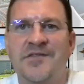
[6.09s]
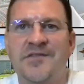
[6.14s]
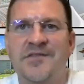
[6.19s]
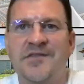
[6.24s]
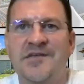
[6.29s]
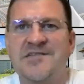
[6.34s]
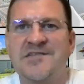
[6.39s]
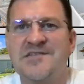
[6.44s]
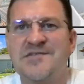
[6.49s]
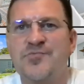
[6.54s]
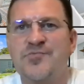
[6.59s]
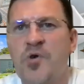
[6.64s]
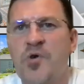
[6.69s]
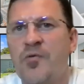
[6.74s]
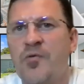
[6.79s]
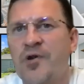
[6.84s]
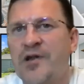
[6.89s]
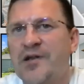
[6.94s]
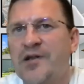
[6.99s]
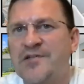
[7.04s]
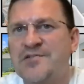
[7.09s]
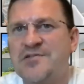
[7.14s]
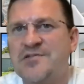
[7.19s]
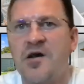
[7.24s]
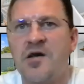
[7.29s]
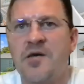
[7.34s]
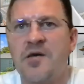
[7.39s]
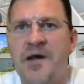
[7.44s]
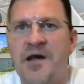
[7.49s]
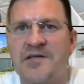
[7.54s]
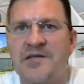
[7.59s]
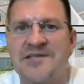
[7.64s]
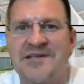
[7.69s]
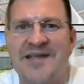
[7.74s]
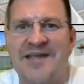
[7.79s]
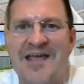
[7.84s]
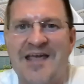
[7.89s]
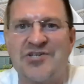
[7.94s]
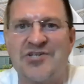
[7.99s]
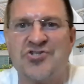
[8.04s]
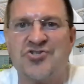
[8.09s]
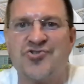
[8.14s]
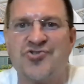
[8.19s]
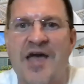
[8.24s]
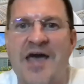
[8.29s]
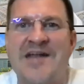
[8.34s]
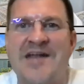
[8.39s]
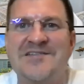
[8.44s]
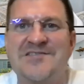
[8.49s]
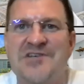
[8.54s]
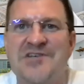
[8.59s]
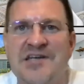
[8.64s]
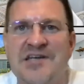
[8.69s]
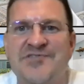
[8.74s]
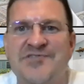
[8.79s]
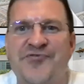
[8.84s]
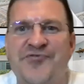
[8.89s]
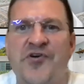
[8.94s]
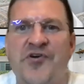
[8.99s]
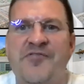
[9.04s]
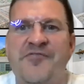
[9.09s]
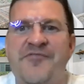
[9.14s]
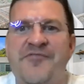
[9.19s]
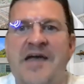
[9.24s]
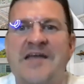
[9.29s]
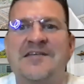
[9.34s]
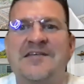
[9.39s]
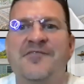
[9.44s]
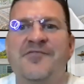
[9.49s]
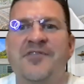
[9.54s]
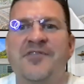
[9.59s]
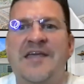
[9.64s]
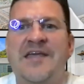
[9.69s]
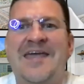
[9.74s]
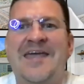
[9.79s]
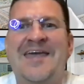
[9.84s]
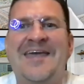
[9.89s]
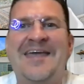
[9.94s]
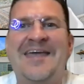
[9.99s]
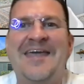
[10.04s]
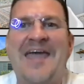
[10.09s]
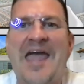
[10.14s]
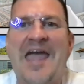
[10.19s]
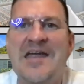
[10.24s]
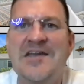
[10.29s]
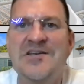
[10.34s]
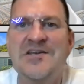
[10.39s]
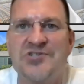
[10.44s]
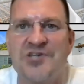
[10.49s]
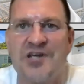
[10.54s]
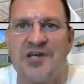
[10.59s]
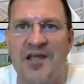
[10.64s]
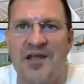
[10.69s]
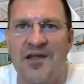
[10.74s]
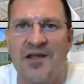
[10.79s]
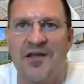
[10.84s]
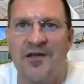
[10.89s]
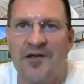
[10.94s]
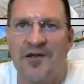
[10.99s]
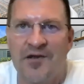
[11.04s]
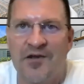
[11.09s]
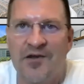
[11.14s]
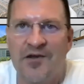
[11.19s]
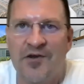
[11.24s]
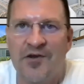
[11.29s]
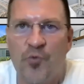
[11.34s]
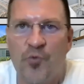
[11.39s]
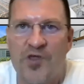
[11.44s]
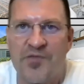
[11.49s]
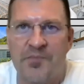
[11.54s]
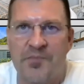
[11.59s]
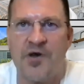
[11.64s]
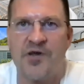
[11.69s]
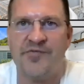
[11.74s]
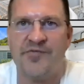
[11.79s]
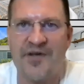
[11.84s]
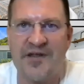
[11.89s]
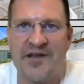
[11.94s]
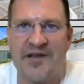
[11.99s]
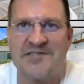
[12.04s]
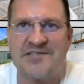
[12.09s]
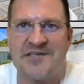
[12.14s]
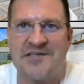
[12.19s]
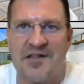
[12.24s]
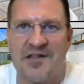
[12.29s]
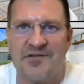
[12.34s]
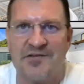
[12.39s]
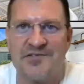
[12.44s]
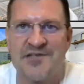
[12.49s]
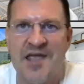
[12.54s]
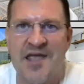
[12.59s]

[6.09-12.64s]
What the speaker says: This is what we're going to talk about today. Strategies for effectively engaging with motivated sellers.